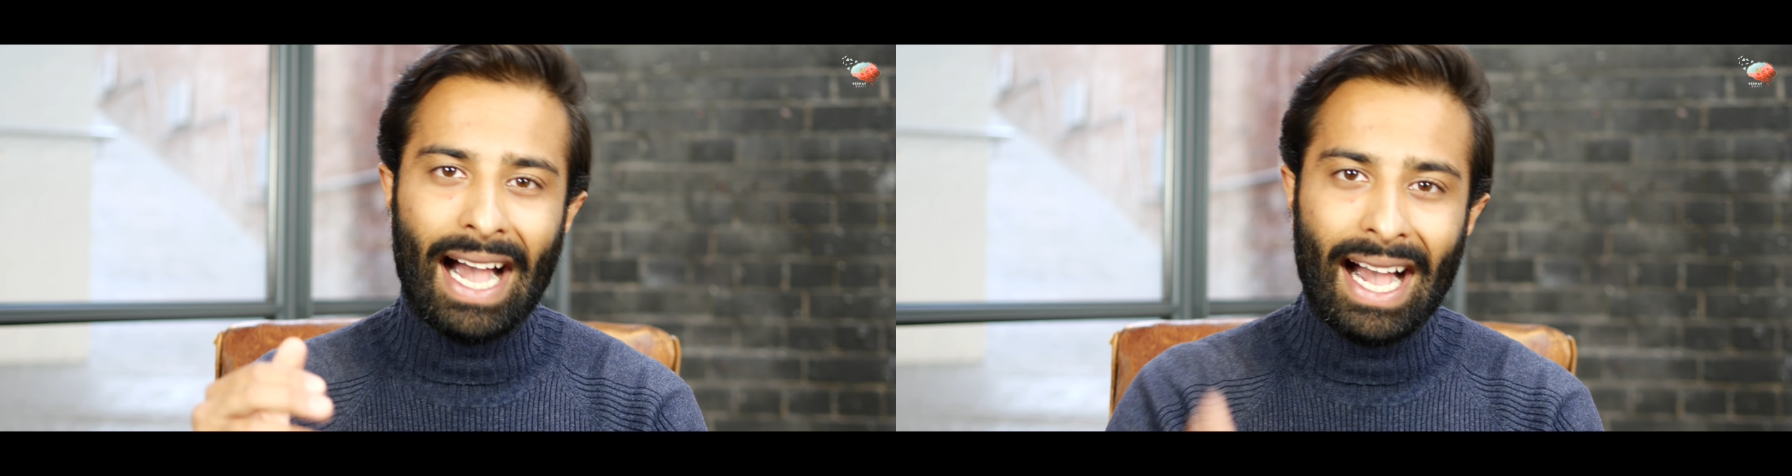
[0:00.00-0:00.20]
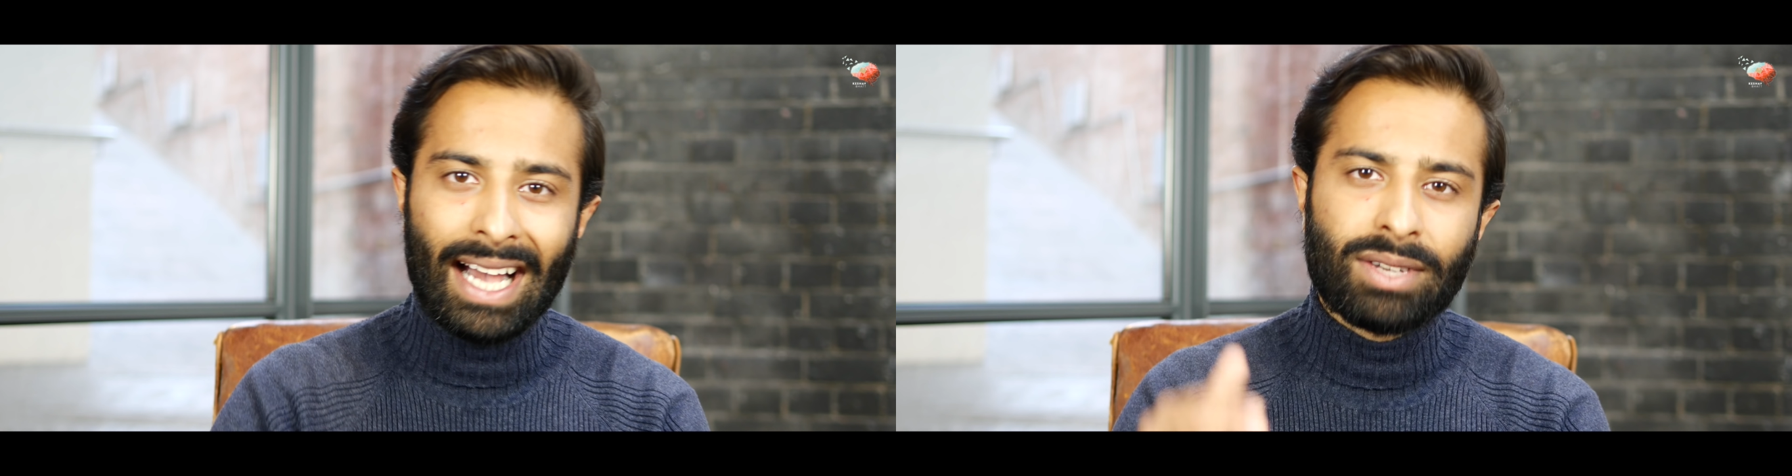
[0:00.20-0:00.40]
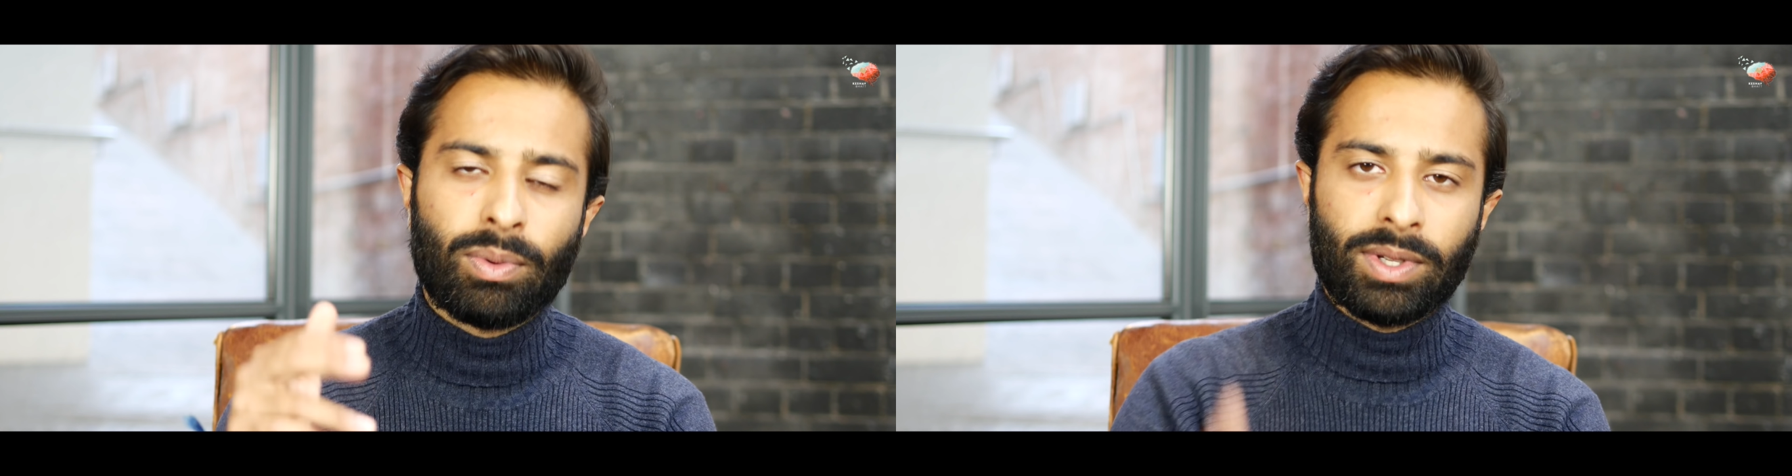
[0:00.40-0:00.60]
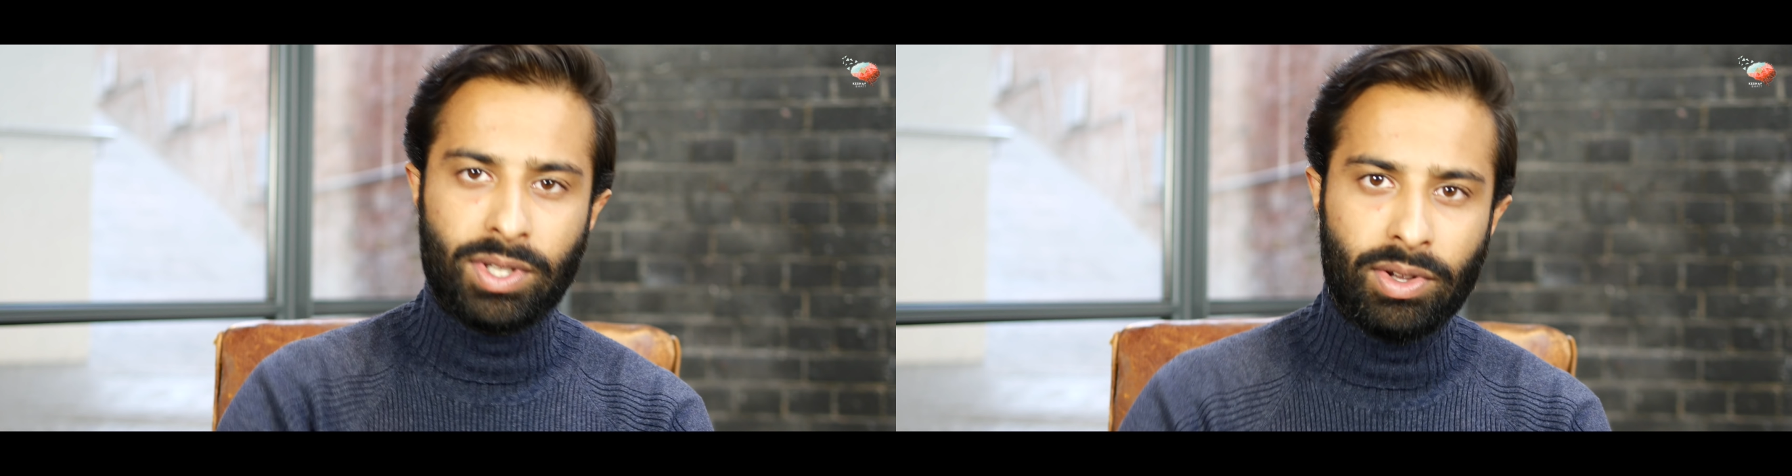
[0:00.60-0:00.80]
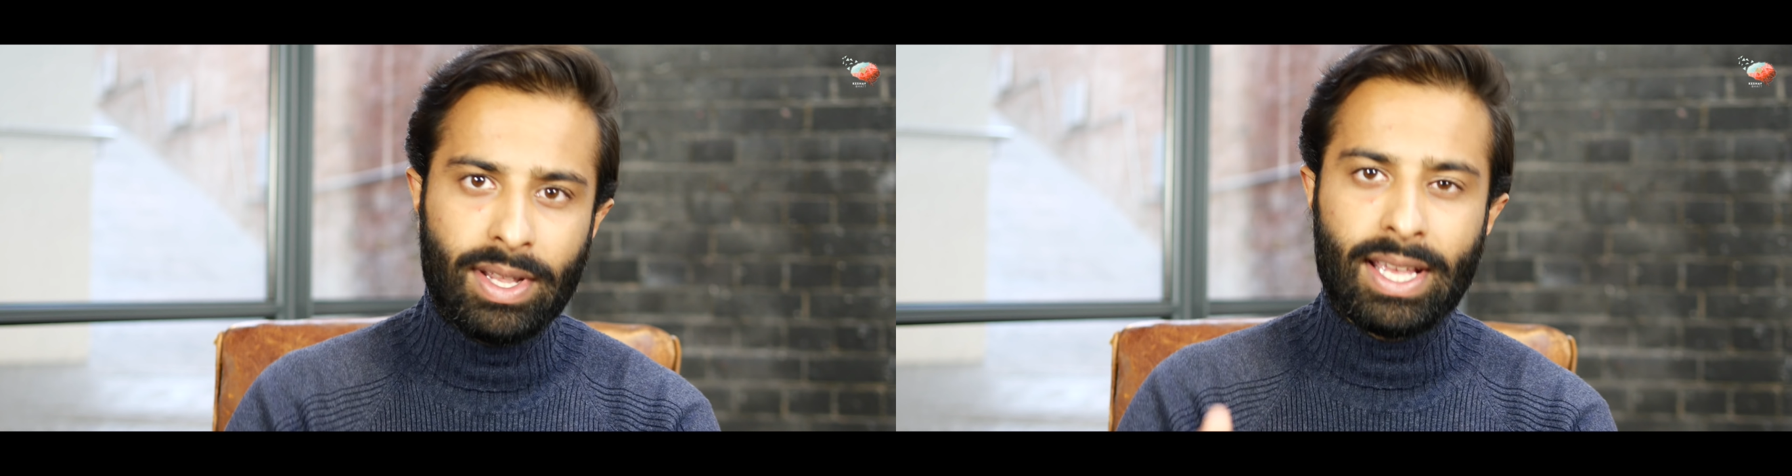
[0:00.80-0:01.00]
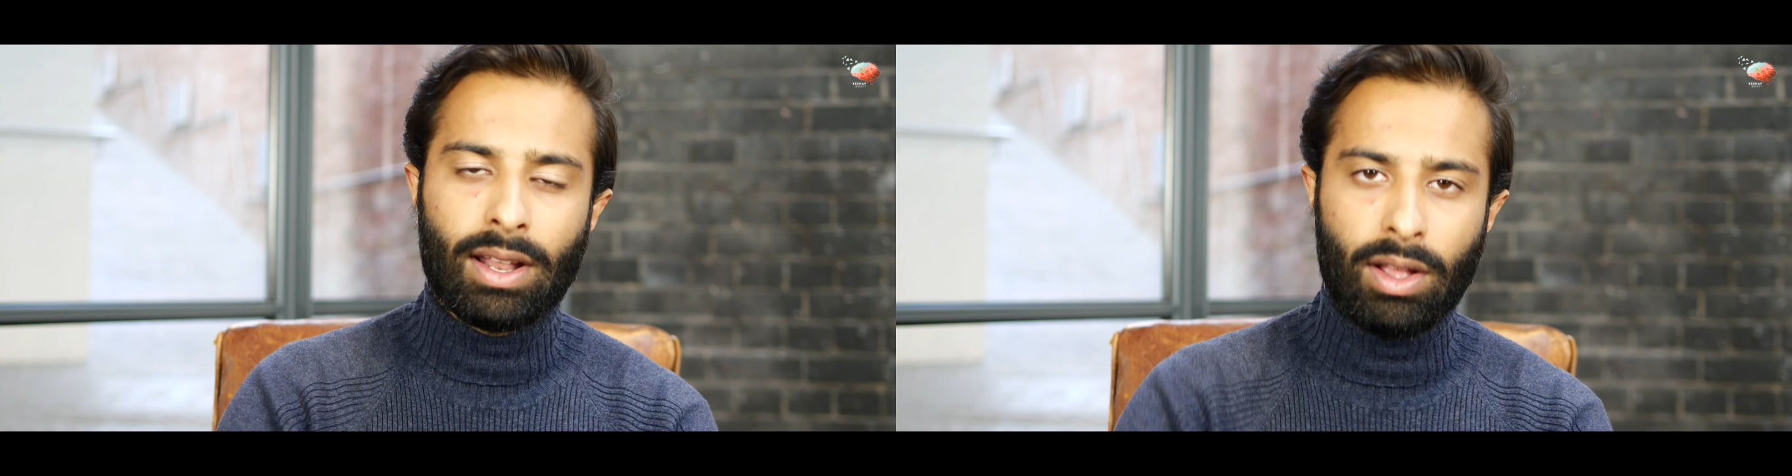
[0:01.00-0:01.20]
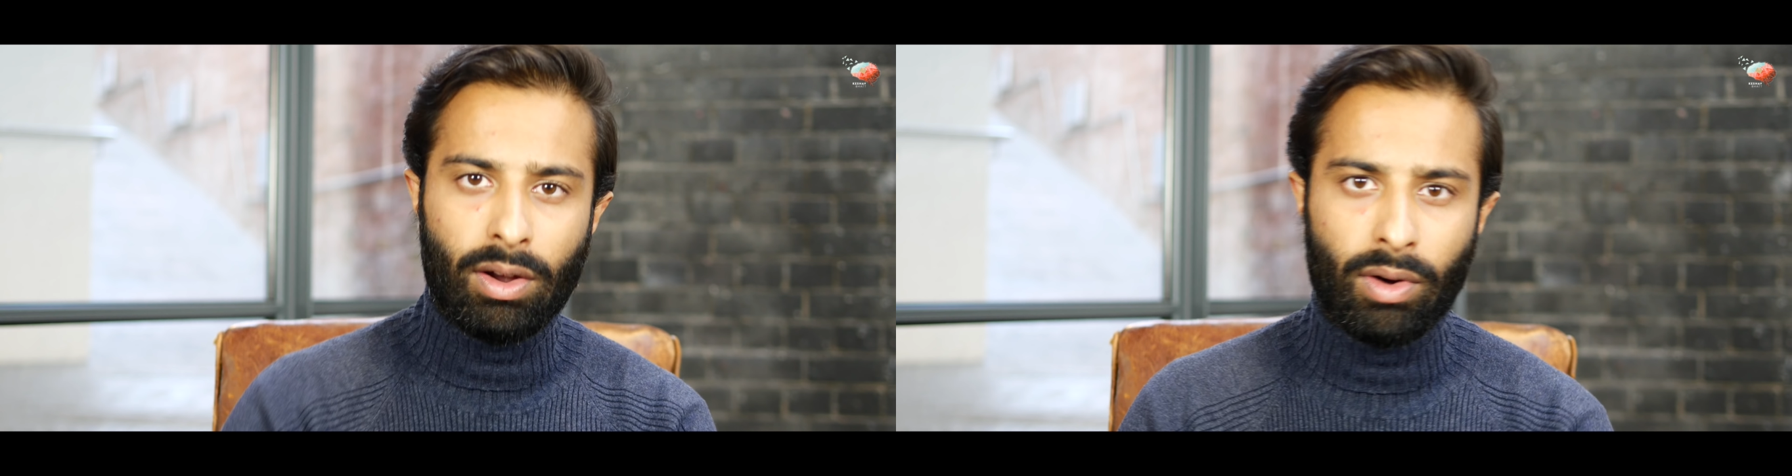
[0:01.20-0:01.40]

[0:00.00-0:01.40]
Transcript: Add what's uniquely